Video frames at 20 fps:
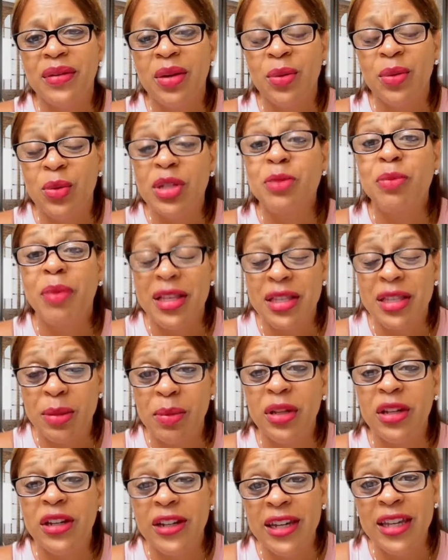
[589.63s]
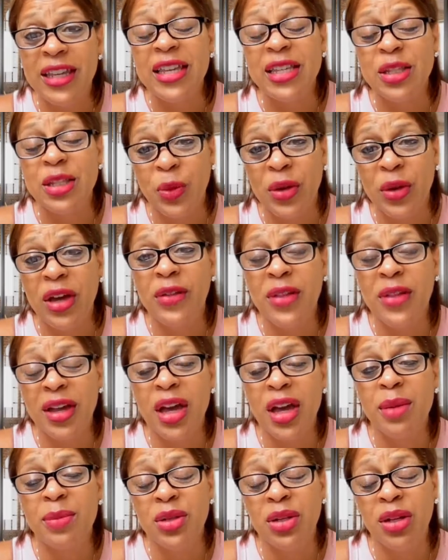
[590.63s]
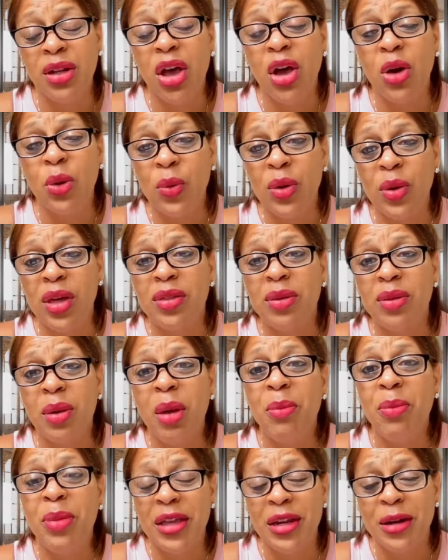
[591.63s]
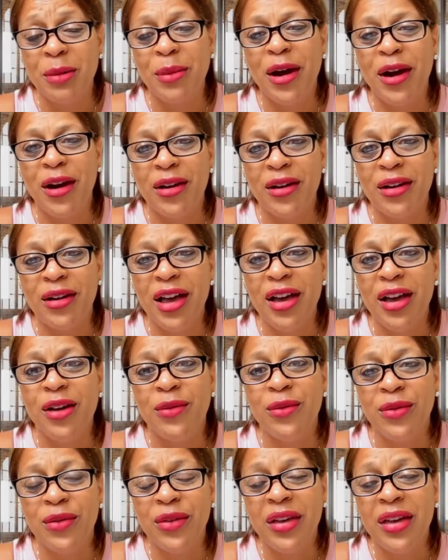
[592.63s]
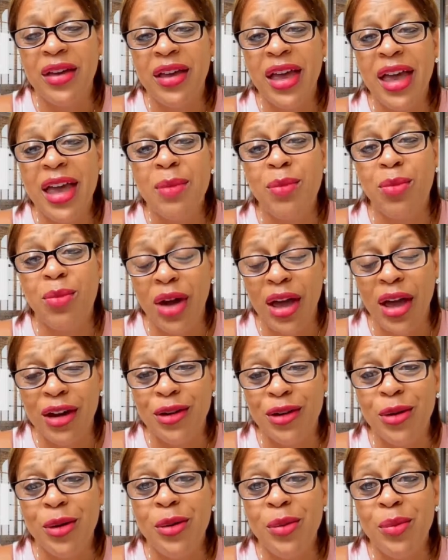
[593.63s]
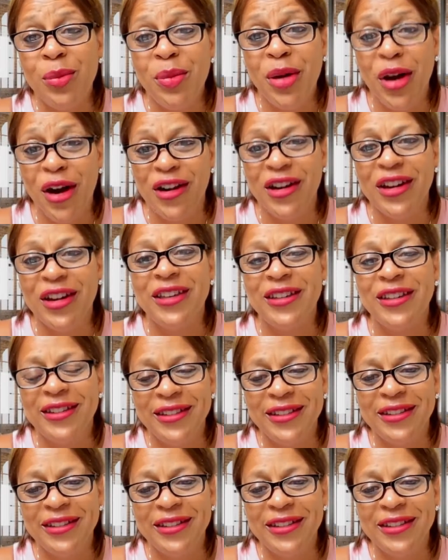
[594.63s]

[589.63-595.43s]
responsibility as well that comes along with being a part of a bridal party?